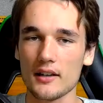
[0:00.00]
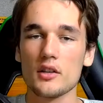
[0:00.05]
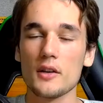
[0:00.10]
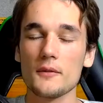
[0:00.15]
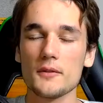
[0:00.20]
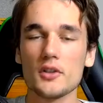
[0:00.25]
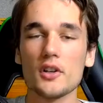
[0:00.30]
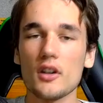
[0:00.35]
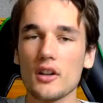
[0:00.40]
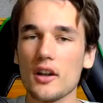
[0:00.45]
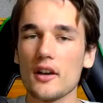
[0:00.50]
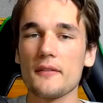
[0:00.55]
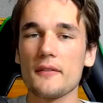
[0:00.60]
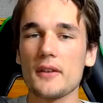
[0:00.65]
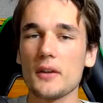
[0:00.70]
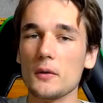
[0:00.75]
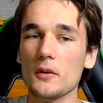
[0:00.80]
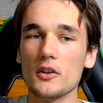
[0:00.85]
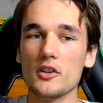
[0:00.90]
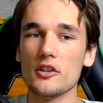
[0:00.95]
So I'm sure a lot of
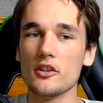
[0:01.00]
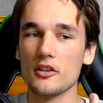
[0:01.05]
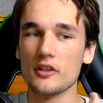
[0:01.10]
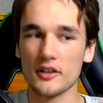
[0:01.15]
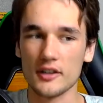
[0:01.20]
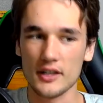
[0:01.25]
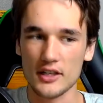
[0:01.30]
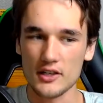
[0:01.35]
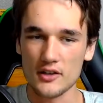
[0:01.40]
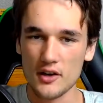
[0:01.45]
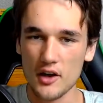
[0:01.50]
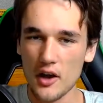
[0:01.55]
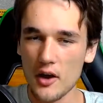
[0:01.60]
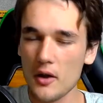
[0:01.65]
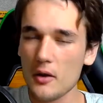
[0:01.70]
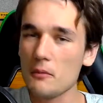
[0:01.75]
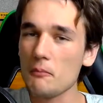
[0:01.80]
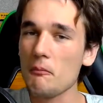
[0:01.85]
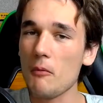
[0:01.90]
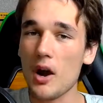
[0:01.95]
you already
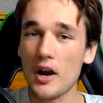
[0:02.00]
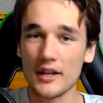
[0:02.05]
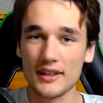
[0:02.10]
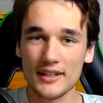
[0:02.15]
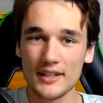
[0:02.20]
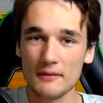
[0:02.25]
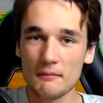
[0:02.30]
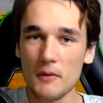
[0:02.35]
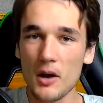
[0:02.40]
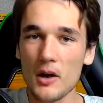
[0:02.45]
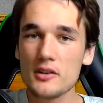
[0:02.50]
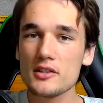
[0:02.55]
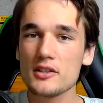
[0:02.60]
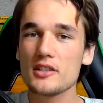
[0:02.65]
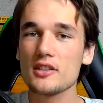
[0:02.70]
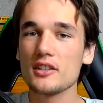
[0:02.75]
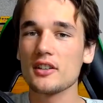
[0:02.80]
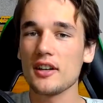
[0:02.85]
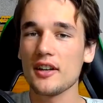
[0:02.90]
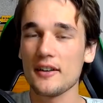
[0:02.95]
know most,
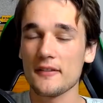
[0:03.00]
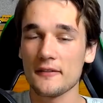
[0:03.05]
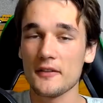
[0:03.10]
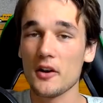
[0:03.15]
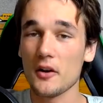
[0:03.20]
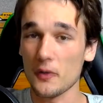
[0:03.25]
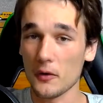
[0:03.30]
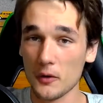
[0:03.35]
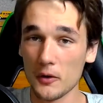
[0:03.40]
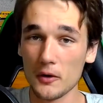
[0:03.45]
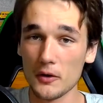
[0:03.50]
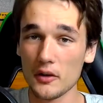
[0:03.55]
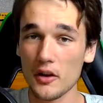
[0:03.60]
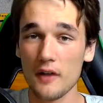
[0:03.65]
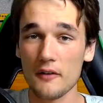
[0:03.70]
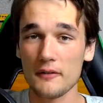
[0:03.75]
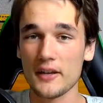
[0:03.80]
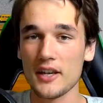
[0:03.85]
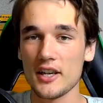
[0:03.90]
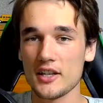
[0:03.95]
or if not all,
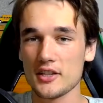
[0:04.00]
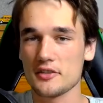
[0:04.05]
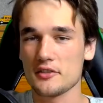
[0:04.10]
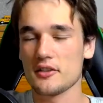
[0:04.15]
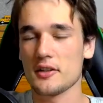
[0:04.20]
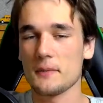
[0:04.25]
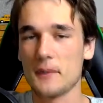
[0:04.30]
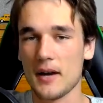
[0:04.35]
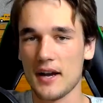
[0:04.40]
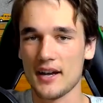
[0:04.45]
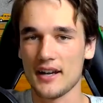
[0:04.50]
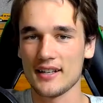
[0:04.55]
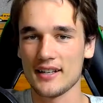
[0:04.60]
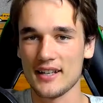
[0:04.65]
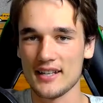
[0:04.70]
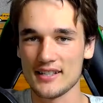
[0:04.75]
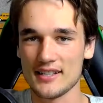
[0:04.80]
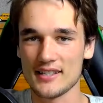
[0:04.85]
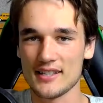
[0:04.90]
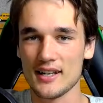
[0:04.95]
of the history behind
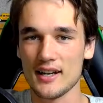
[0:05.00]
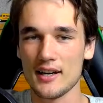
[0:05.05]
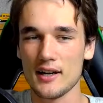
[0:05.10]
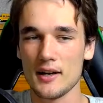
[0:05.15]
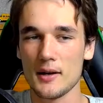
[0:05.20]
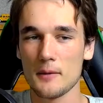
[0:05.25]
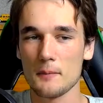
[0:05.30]
Easter.